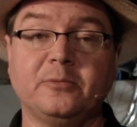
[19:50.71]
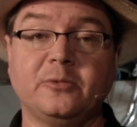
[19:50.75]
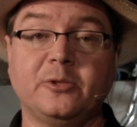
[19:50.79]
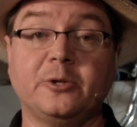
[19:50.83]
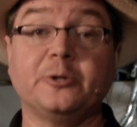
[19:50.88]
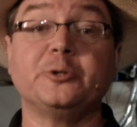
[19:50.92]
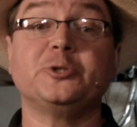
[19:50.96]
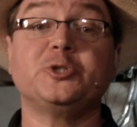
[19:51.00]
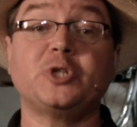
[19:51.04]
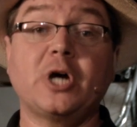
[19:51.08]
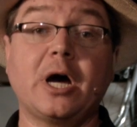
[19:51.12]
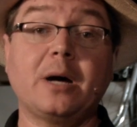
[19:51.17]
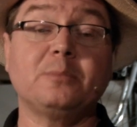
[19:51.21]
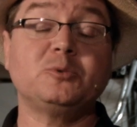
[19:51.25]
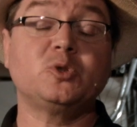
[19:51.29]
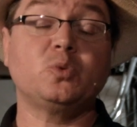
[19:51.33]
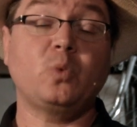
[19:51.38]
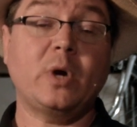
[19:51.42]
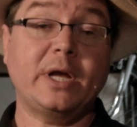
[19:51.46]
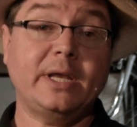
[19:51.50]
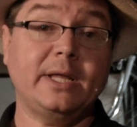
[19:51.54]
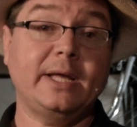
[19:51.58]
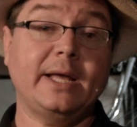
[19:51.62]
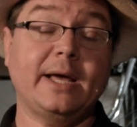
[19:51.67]
There are jobs
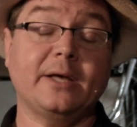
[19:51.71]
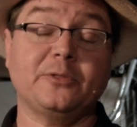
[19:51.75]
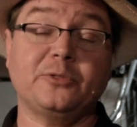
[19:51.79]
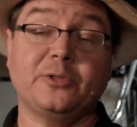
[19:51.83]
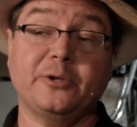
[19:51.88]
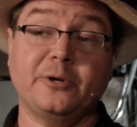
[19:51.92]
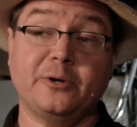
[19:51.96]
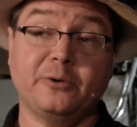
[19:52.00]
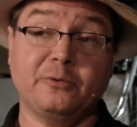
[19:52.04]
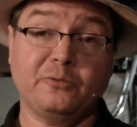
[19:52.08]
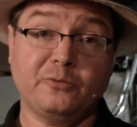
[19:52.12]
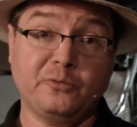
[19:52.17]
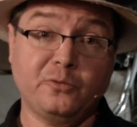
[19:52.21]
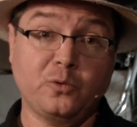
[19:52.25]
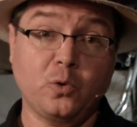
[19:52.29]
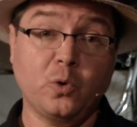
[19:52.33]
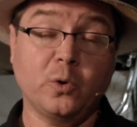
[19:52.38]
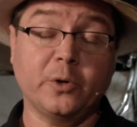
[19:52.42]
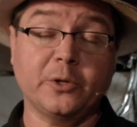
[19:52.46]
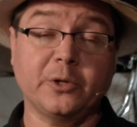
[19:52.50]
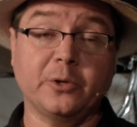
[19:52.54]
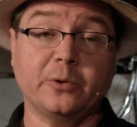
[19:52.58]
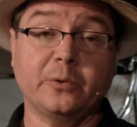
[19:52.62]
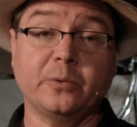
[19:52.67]
waiting out there
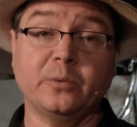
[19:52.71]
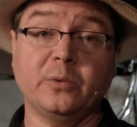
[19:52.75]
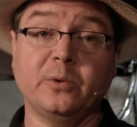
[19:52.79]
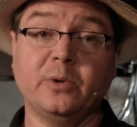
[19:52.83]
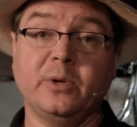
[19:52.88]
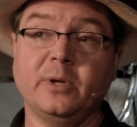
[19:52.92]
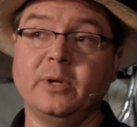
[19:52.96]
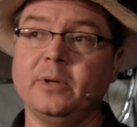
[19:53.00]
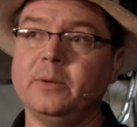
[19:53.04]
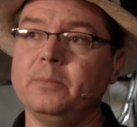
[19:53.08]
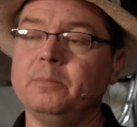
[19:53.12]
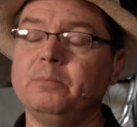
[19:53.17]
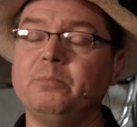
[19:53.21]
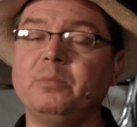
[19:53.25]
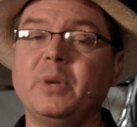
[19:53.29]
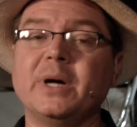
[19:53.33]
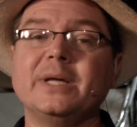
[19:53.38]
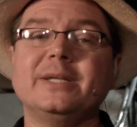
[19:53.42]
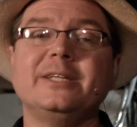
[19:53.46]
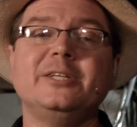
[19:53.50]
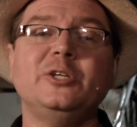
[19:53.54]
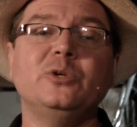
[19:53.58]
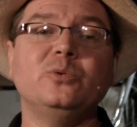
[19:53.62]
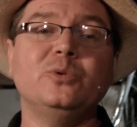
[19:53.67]
for you,
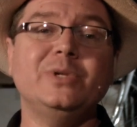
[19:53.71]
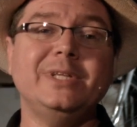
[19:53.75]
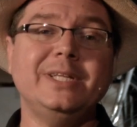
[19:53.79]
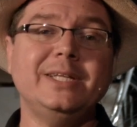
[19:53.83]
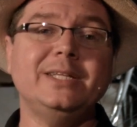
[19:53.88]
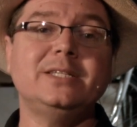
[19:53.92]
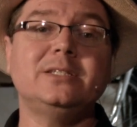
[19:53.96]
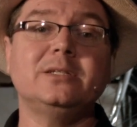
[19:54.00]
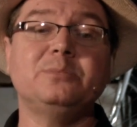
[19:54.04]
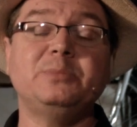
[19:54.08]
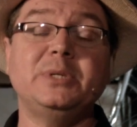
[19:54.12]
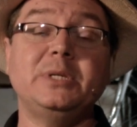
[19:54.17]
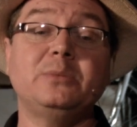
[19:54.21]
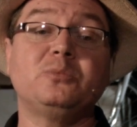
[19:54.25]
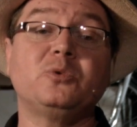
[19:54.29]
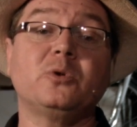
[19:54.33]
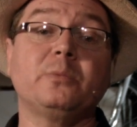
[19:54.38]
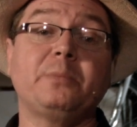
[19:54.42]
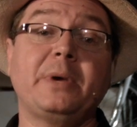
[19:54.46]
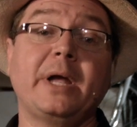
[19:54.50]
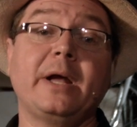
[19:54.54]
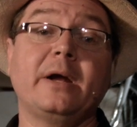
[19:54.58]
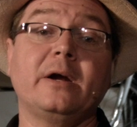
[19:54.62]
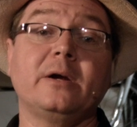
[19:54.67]
but you need to be
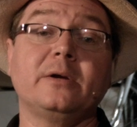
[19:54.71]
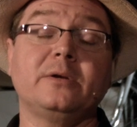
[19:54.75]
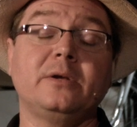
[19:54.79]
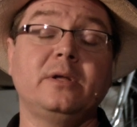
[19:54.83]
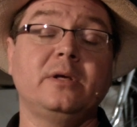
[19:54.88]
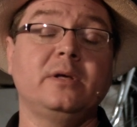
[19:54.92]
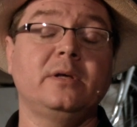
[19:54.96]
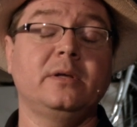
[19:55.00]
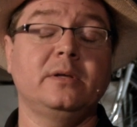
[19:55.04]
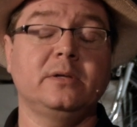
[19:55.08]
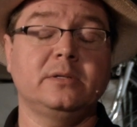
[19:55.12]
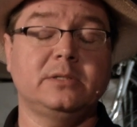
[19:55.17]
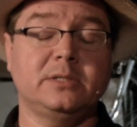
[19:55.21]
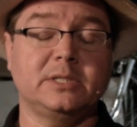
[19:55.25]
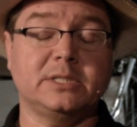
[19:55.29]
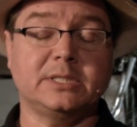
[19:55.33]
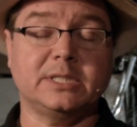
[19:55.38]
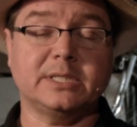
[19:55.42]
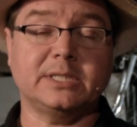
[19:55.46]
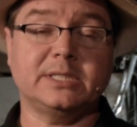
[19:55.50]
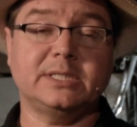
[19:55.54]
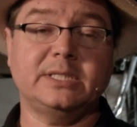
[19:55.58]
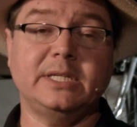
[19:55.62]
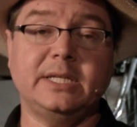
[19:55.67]
prepared to
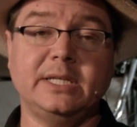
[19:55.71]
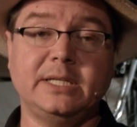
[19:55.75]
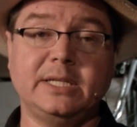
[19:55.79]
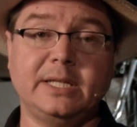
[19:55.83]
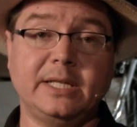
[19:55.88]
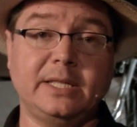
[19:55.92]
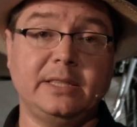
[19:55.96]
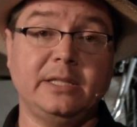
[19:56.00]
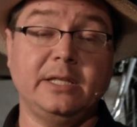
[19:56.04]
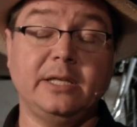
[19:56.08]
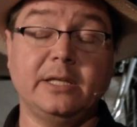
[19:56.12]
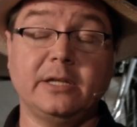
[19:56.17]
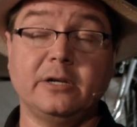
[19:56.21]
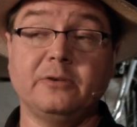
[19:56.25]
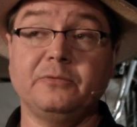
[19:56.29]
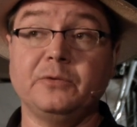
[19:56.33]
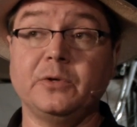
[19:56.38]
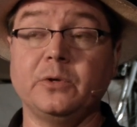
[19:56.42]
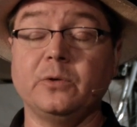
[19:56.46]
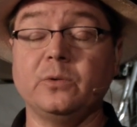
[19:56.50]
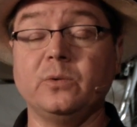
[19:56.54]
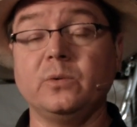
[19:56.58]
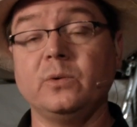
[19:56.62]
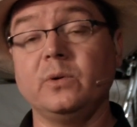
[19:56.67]
succeed in the
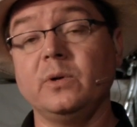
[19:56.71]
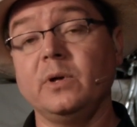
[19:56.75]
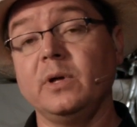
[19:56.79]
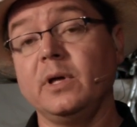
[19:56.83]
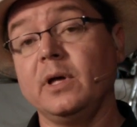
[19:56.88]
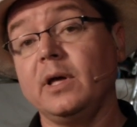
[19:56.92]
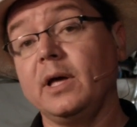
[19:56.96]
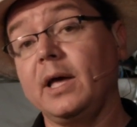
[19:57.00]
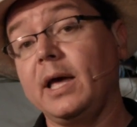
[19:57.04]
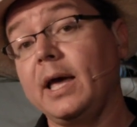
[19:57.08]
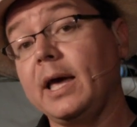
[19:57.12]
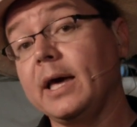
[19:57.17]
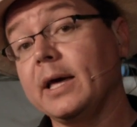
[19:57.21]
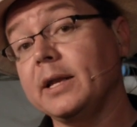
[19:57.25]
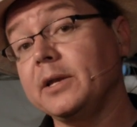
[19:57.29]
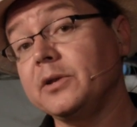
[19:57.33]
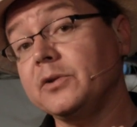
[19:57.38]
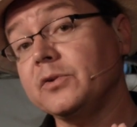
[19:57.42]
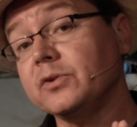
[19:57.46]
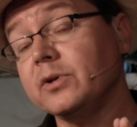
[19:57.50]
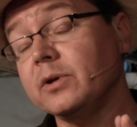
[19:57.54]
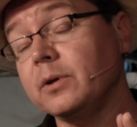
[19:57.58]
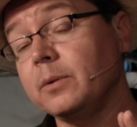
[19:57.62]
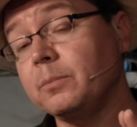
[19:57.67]
interview.
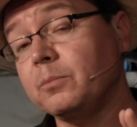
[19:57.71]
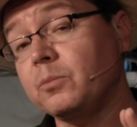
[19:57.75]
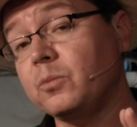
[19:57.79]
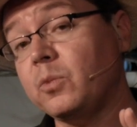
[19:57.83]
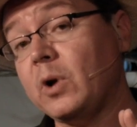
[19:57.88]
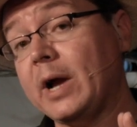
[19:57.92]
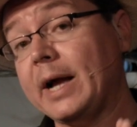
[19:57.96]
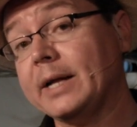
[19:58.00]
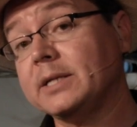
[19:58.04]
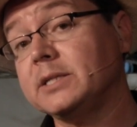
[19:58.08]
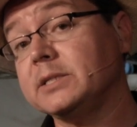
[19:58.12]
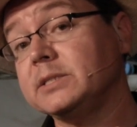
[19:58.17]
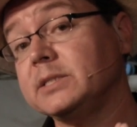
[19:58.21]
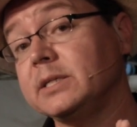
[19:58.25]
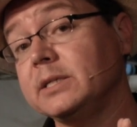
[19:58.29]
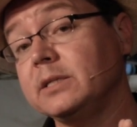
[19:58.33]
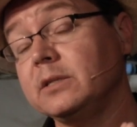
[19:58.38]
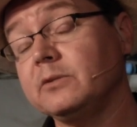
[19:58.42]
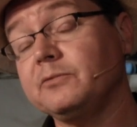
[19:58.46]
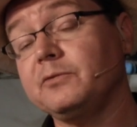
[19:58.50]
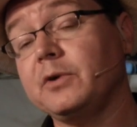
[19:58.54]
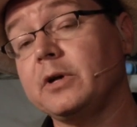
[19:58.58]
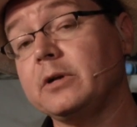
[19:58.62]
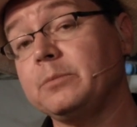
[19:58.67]
And practicing
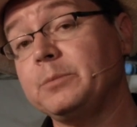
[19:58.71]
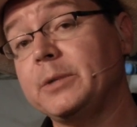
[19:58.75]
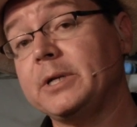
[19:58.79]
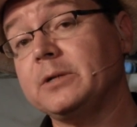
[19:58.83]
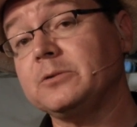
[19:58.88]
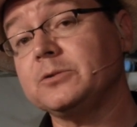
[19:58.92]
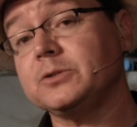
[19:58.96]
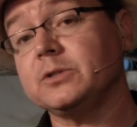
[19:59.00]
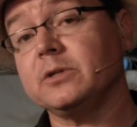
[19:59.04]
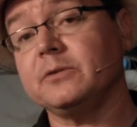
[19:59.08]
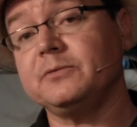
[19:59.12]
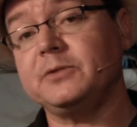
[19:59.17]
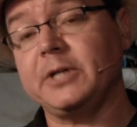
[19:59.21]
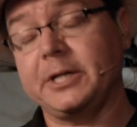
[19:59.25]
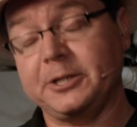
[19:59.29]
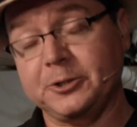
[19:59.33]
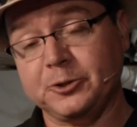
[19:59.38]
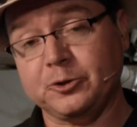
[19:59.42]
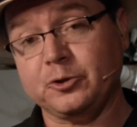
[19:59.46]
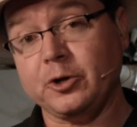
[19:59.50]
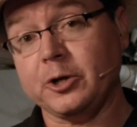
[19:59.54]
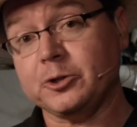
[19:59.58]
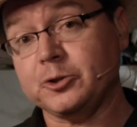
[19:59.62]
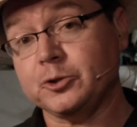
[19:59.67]
the fundamentals of data
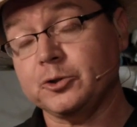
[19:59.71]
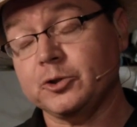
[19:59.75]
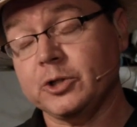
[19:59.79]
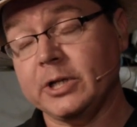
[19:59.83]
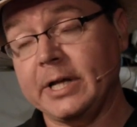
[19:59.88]
structures